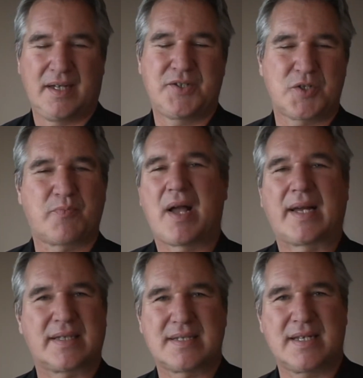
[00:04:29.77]
just
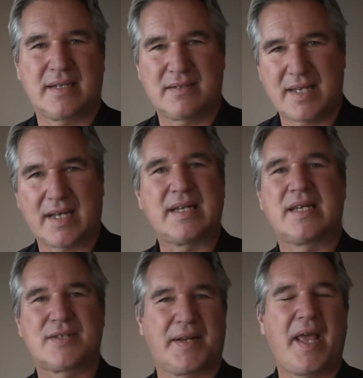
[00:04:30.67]
practicing
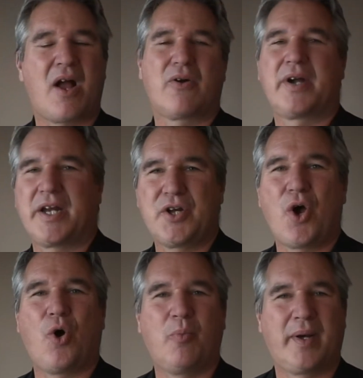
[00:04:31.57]
techniques that I already
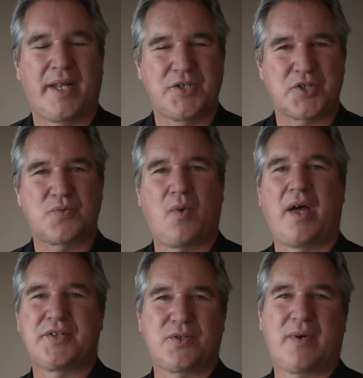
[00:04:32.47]
know, but I just
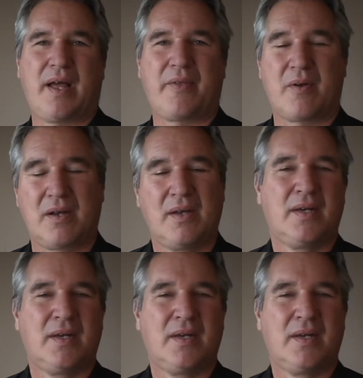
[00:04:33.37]
want to either,